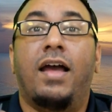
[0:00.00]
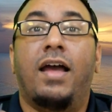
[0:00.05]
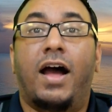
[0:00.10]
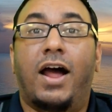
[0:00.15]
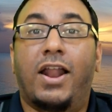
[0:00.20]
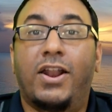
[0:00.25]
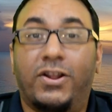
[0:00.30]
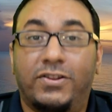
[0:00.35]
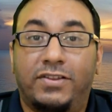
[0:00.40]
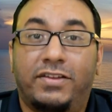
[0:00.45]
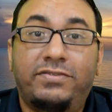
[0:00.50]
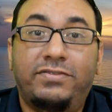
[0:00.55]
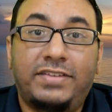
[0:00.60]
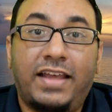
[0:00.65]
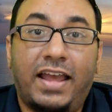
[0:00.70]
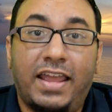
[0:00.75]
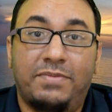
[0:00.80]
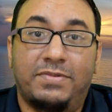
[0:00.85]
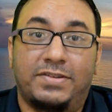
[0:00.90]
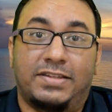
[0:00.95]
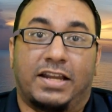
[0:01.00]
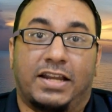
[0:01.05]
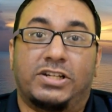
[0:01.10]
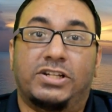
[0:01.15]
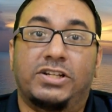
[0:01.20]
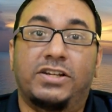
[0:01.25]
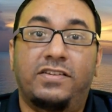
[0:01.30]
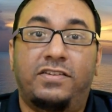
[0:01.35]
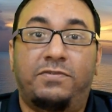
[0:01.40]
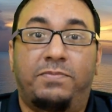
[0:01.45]
a lot of time is
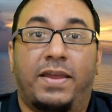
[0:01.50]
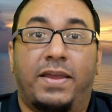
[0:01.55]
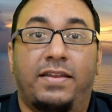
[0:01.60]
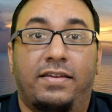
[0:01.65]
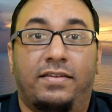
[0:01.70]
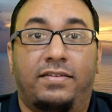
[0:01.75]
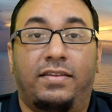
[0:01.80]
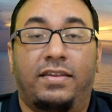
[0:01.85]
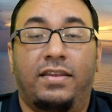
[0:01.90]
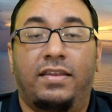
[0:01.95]
actually spent